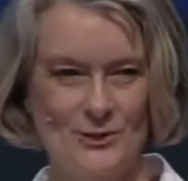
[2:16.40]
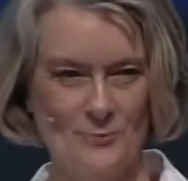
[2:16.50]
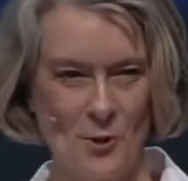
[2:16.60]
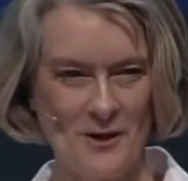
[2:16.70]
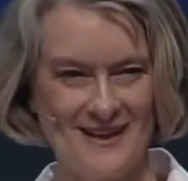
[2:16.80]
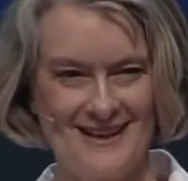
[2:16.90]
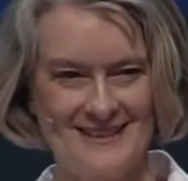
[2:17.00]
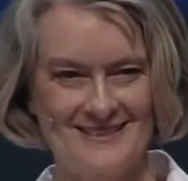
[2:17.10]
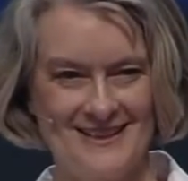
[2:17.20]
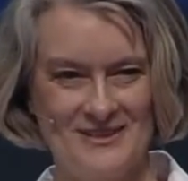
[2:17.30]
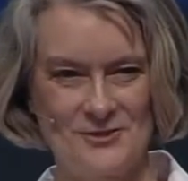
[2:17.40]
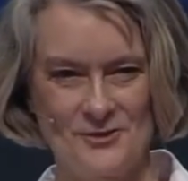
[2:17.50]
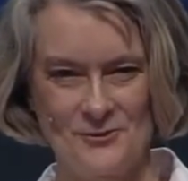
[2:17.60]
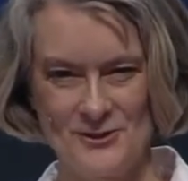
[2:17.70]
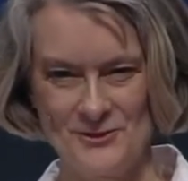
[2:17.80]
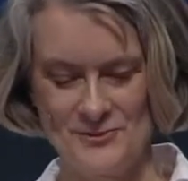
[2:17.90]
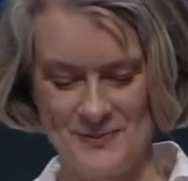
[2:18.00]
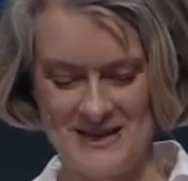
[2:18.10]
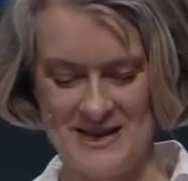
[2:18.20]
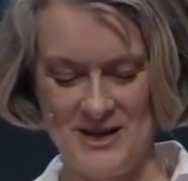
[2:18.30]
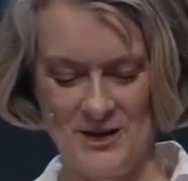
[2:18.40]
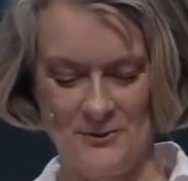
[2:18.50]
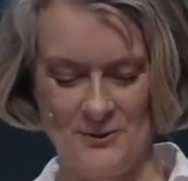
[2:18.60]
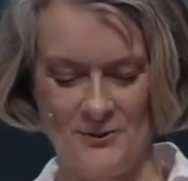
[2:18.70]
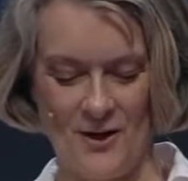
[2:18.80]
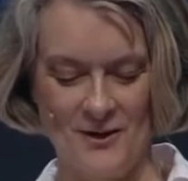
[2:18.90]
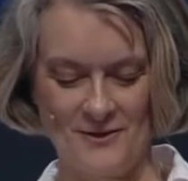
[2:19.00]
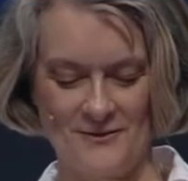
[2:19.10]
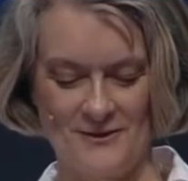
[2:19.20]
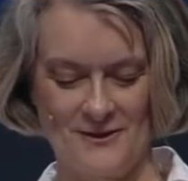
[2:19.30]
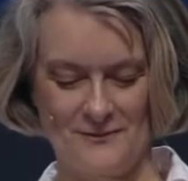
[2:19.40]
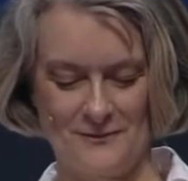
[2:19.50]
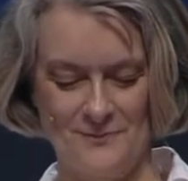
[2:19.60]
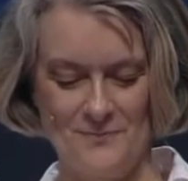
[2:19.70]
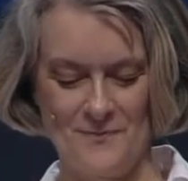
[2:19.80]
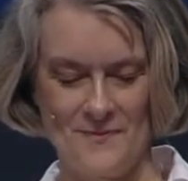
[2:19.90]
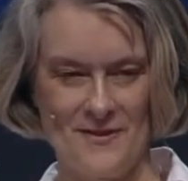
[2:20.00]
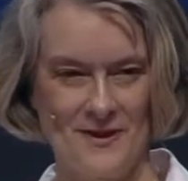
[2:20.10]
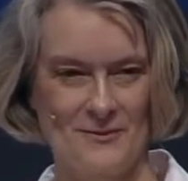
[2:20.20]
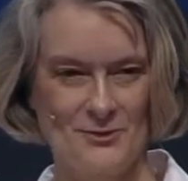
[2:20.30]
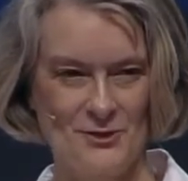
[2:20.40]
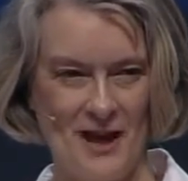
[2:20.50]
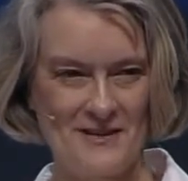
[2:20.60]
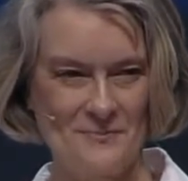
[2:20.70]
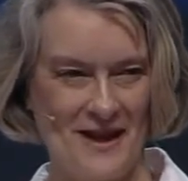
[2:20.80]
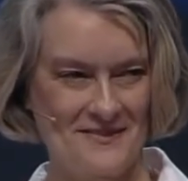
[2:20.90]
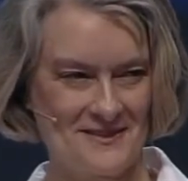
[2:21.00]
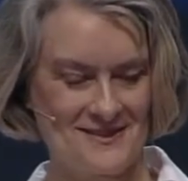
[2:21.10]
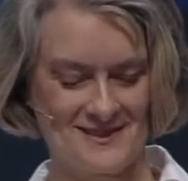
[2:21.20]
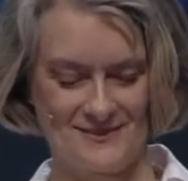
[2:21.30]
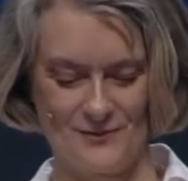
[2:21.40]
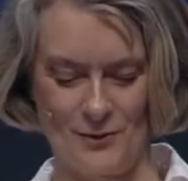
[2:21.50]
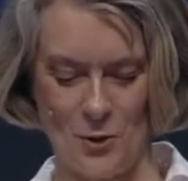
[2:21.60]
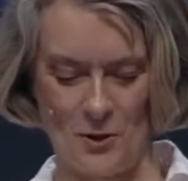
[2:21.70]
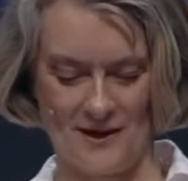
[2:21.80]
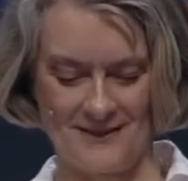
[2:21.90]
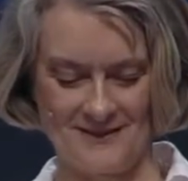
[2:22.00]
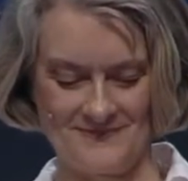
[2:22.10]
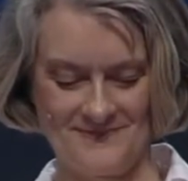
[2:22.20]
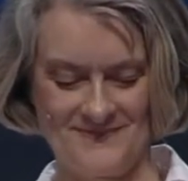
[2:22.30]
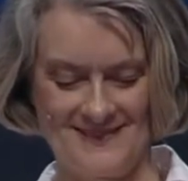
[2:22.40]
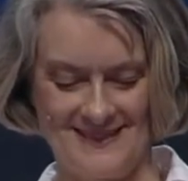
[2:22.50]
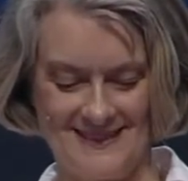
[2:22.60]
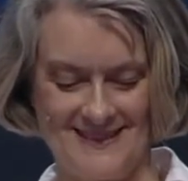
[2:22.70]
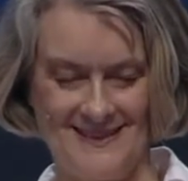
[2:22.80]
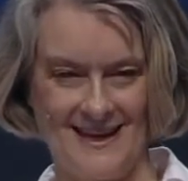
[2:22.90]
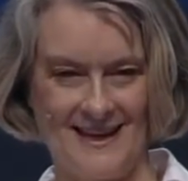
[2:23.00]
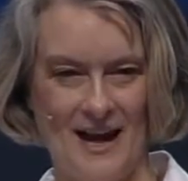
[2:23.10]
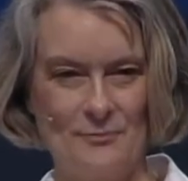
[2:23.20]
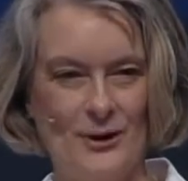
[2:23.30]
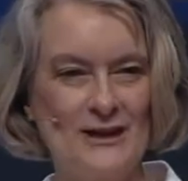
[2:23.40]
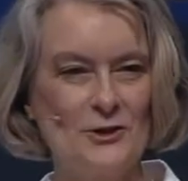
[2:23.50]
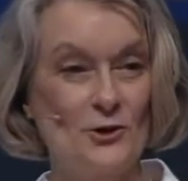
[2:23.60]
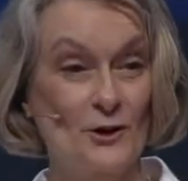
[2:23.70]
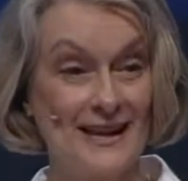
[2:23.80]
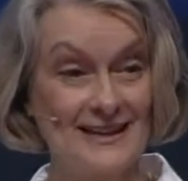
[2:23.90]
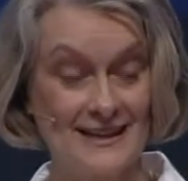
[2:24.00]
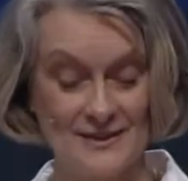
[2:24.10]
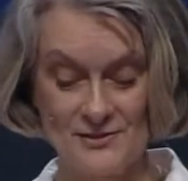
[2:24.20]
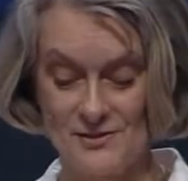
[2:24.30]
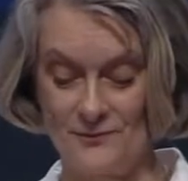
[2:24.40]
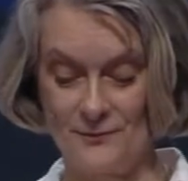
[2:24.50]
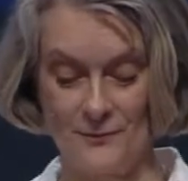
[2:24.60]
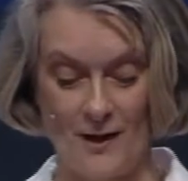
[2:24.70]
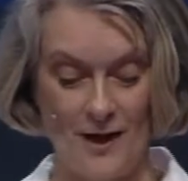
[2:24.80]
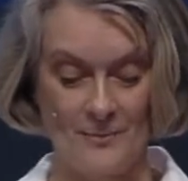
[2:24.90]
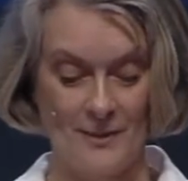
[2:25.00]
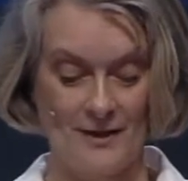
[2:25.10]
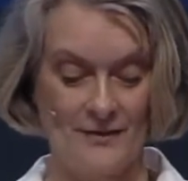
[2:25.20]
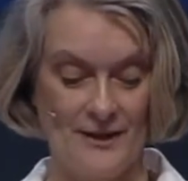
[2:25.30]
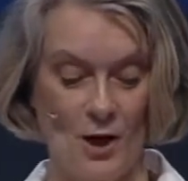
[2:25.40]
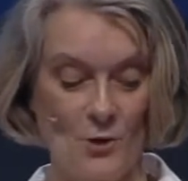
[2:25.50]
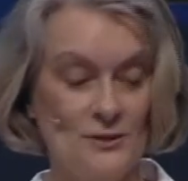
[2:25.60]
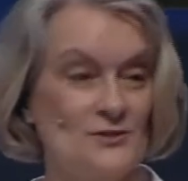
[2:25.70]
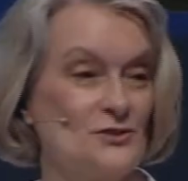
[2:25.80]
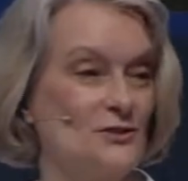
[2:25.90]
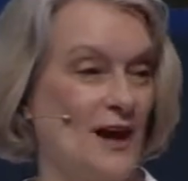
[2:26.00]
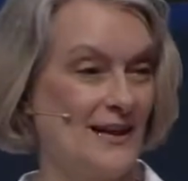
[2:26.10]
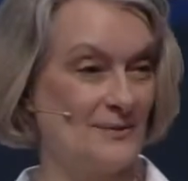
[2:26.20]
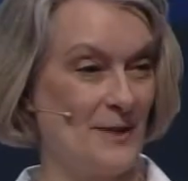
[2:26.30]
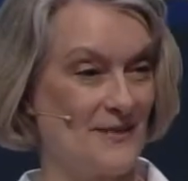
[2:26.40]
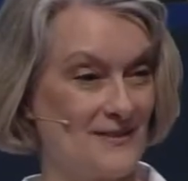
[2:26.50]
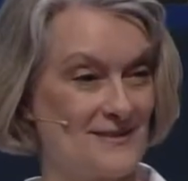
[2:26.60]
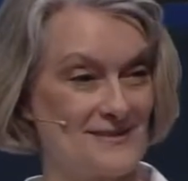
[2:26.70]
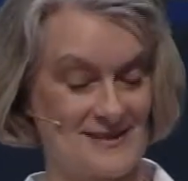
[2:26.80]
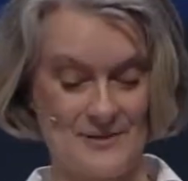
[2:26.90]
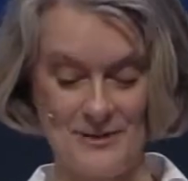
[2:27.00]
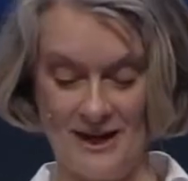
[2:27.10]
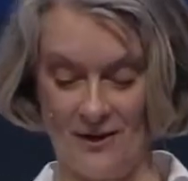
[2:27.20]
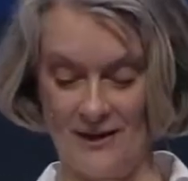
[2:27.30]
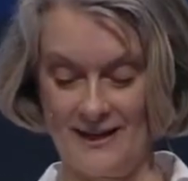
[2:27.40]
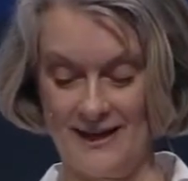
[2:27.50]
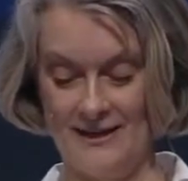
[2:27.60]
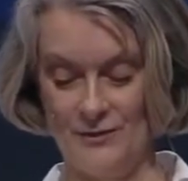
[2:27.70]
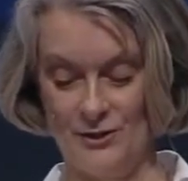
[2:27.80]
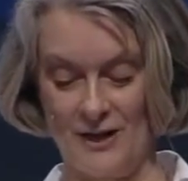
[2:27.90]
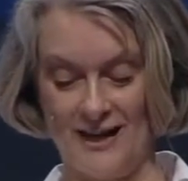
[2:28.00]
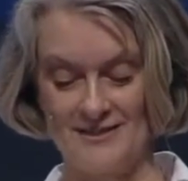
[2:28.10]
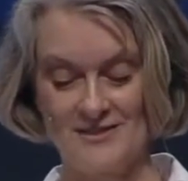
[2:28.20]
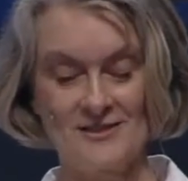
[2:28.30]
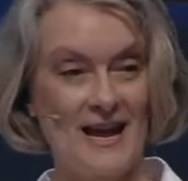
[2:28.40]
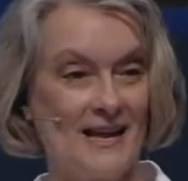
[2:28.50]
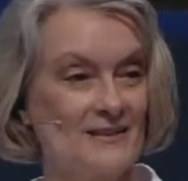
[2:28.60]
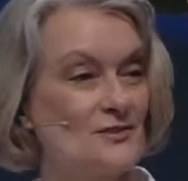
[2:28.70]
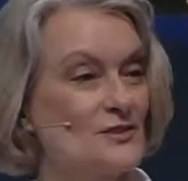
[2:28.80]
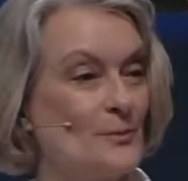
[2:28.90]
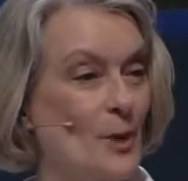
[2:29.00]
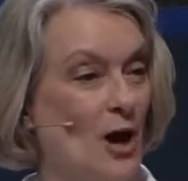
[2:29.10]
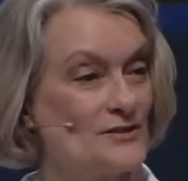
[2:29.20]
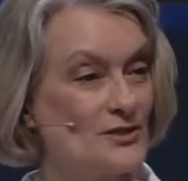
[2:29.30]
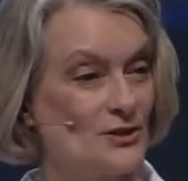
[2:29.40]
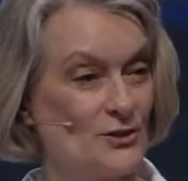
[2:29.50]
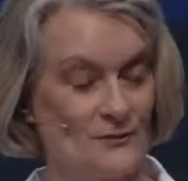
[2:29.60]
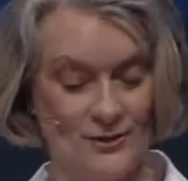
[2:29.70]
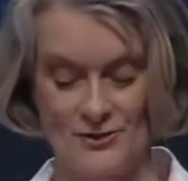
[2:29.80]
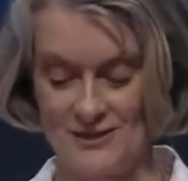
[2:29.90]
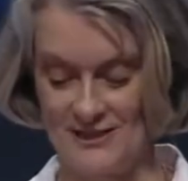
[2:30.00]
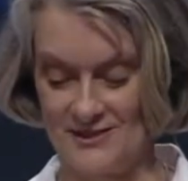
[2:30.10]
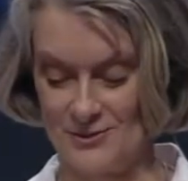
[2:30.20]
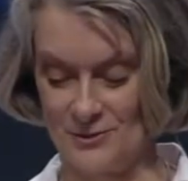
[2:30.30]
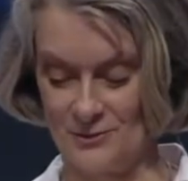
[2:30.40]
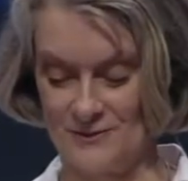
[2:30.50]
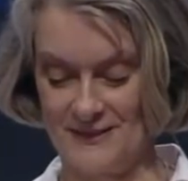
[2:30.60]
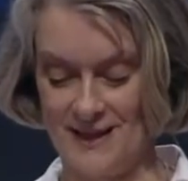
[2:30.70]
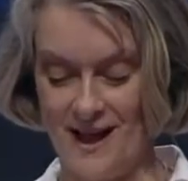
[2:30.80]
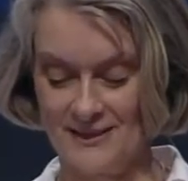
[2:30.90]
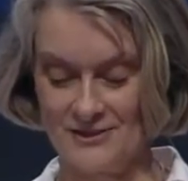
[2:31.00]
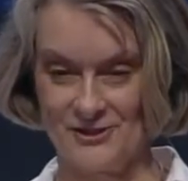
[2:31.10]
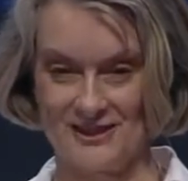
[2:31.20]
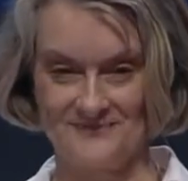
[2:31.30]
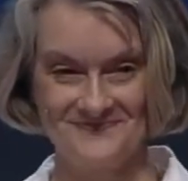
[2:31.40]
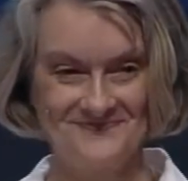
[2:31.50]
Good morning. It's a thrill to be here with all of the United Methodists in Florida. And I bring you greetings from the oldest United Methodist seminary in the United States, the Boston University School of Theology.